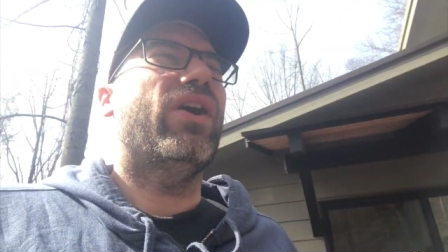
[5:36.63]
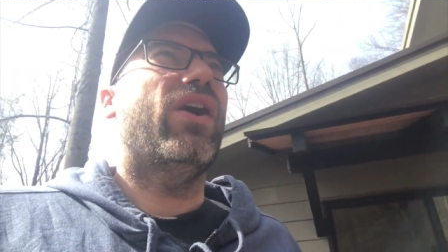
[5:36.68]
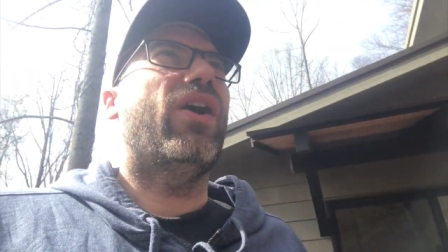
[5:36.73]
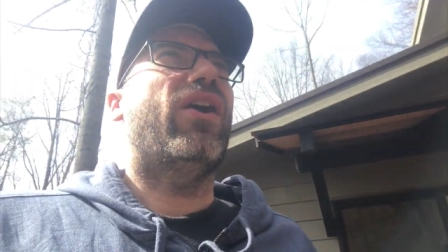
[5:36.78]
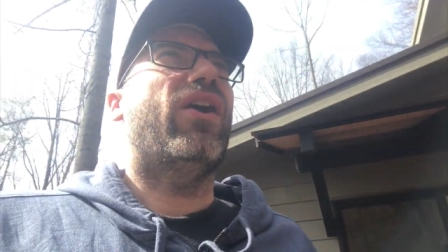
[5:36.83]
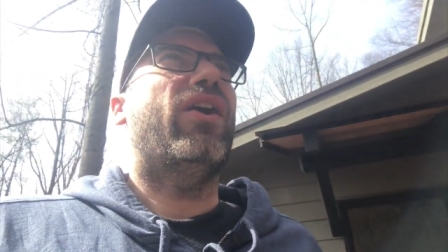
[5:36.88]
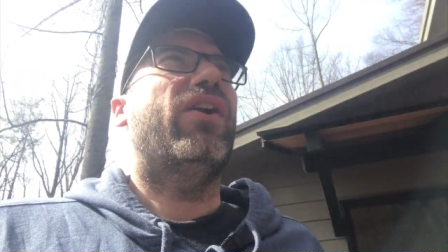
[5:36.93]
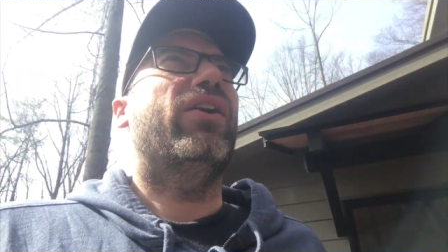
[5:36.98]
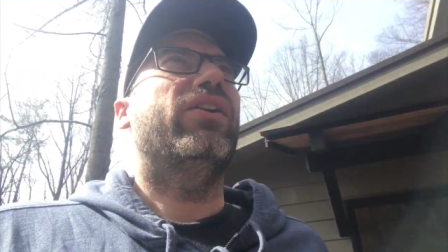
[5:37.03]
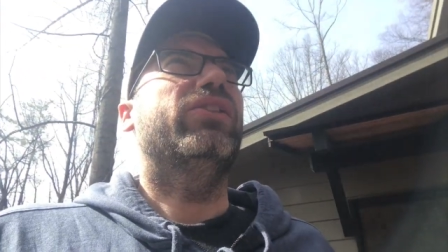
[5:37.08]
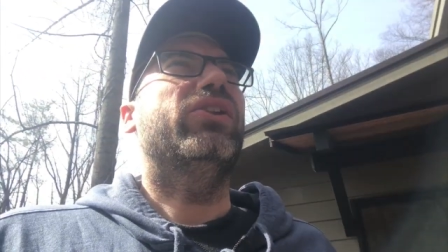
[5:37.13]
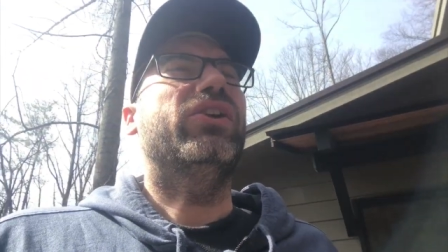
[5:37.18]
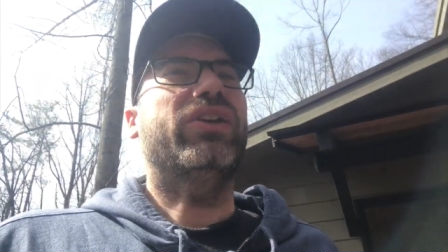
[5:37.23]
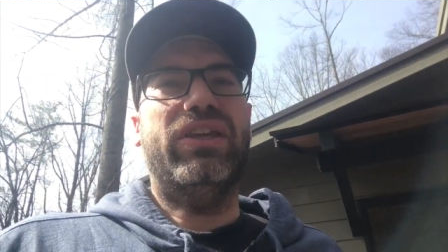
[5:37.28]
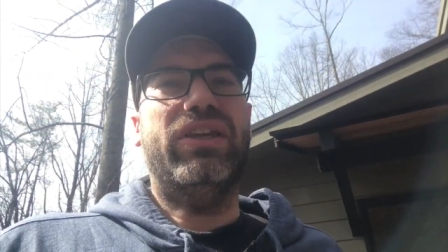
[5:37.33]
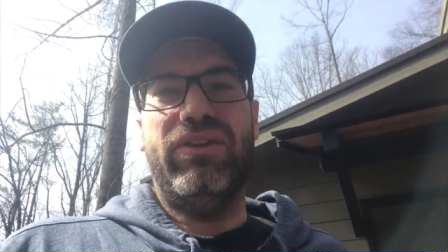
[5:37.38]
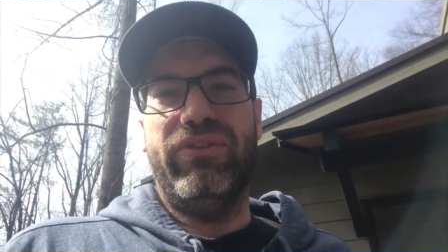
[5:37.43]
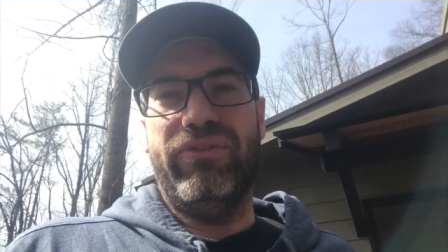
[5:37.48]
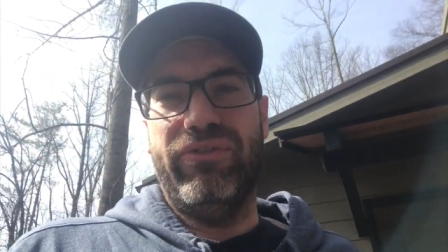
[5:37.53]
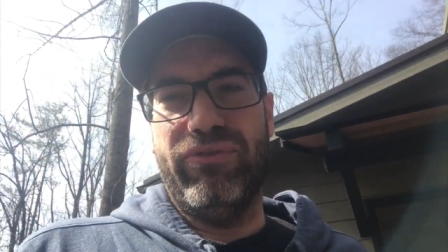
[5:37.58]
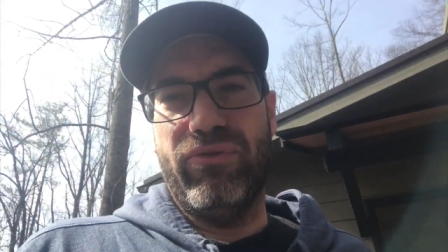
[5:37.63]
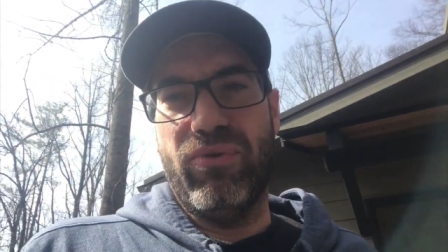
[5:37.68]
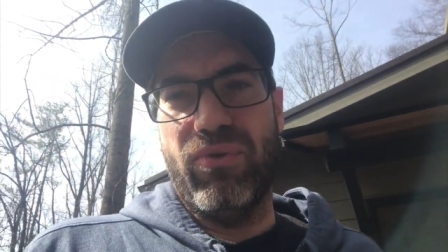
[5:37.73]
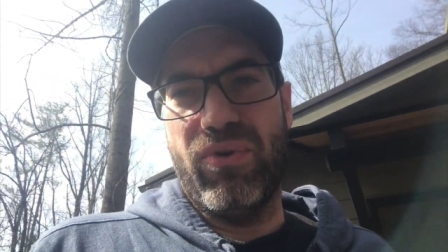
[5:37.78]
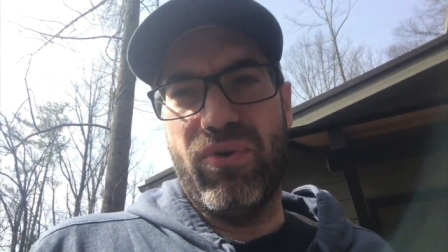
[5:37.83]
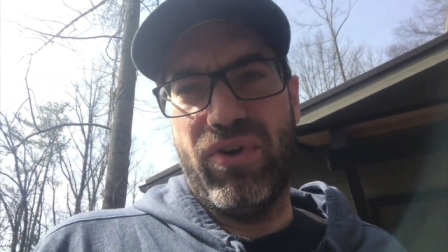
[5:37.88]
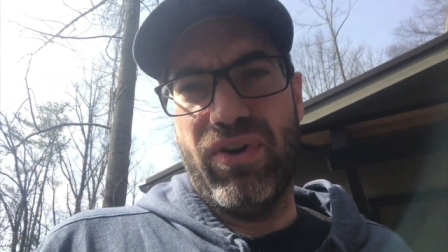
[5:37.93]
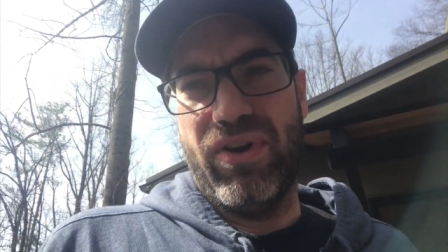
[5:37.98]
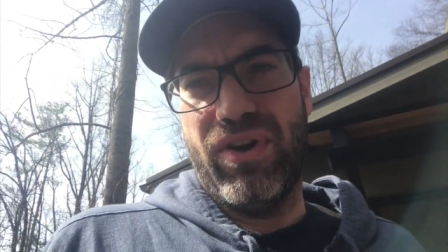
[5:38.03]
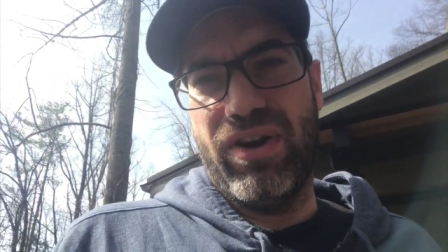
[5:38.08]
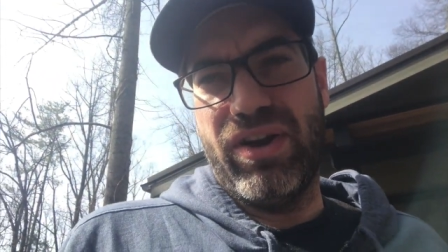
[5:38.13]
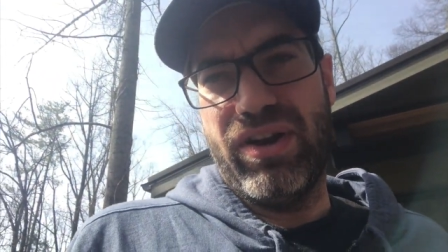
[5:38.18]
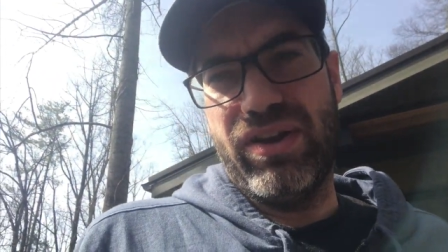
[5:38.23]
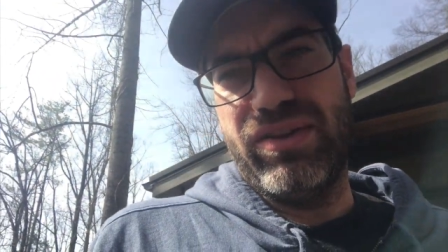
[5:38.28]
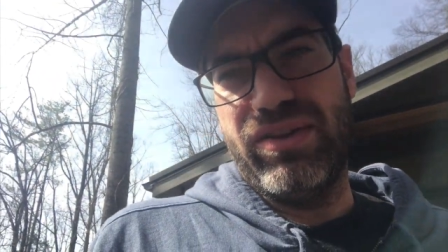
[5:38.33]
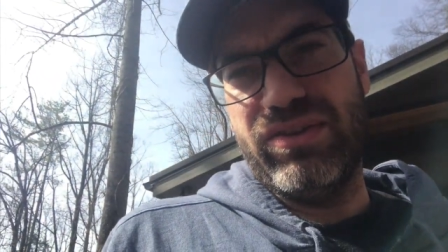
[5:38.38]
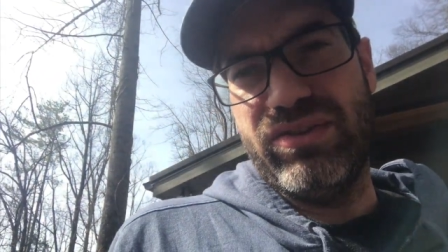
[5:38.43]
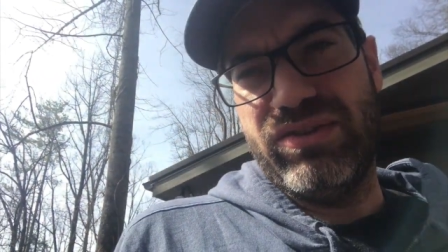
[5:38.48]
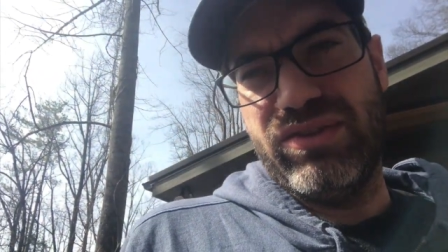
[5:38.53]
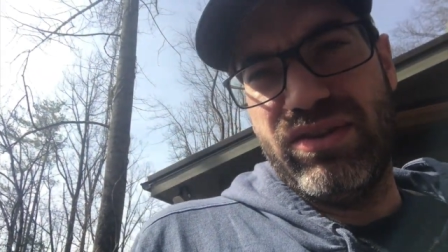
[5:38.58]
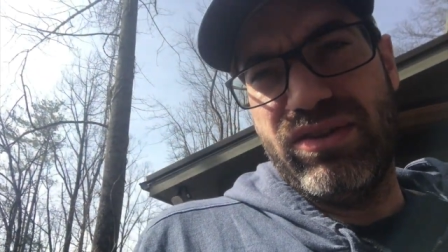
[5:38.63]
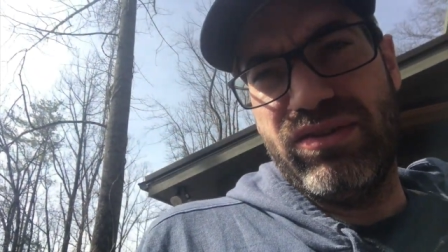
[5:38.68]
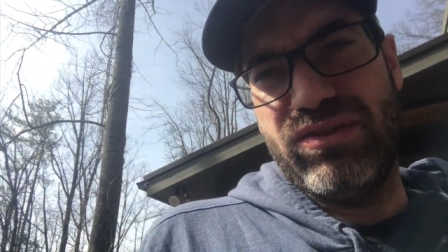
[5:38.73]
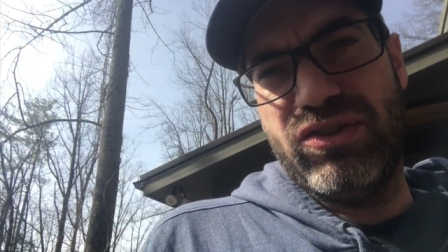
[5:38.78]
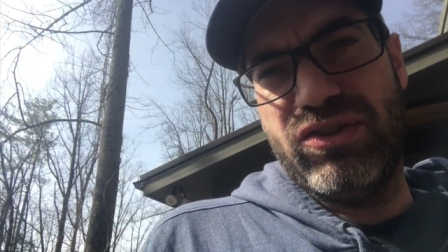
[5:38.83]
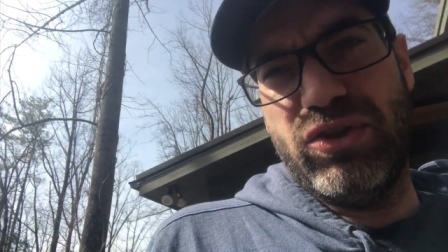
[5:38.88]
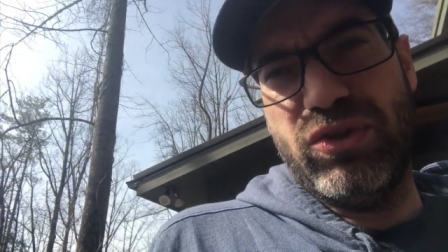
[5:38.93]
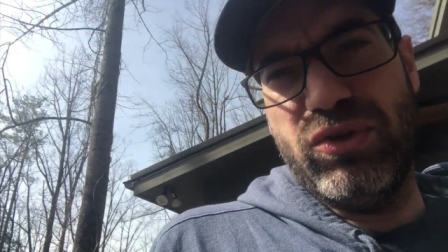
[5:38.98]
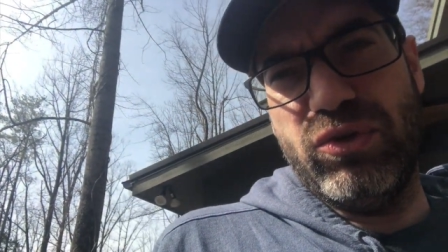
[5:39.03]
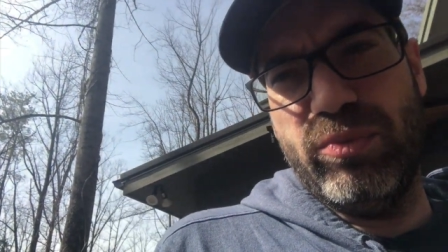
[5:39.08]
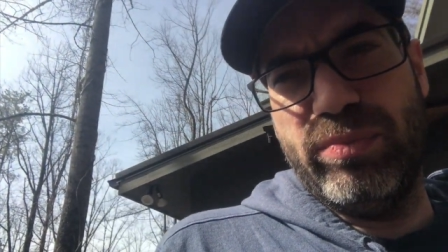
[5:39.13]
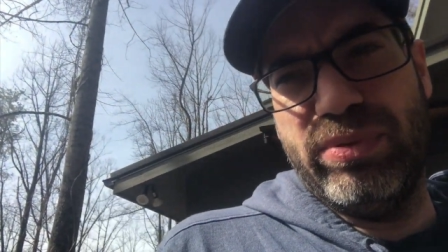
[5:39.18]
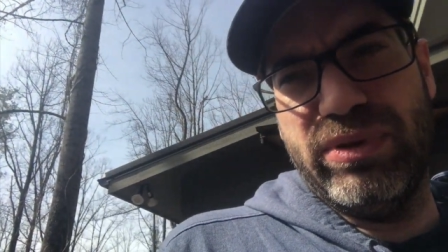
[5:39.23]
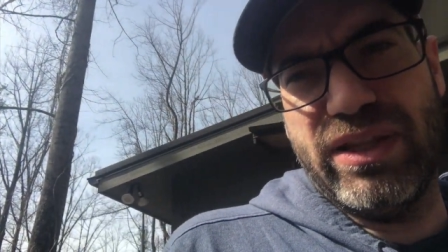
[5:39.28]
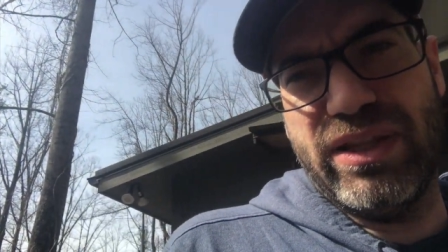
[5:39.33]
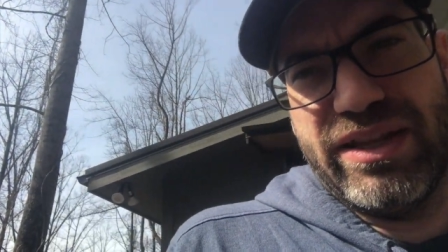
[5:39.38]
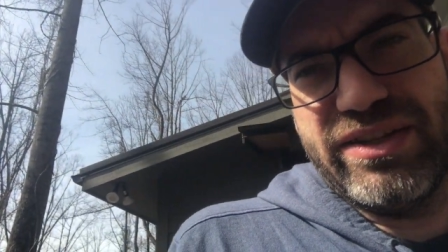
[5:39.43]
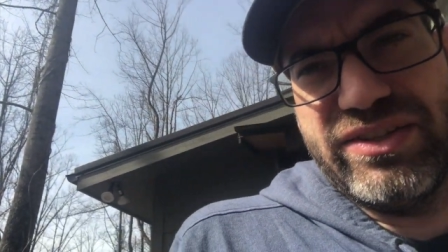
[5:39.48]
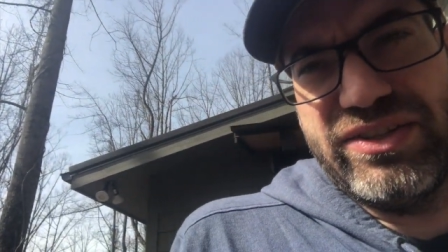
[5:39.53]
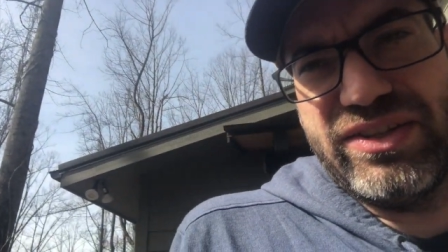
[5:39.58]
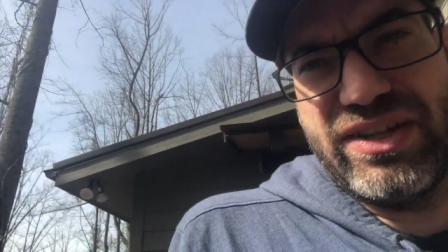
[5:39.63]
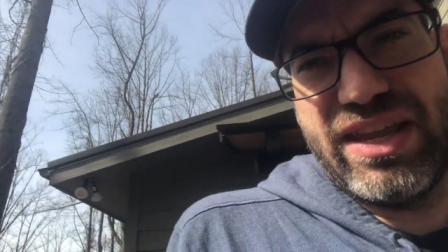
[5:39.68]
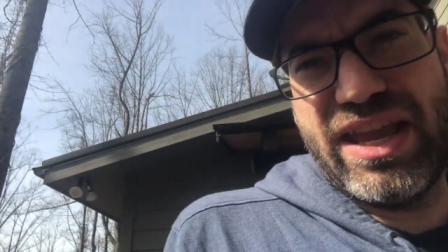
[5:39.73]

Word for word: are looking for two plus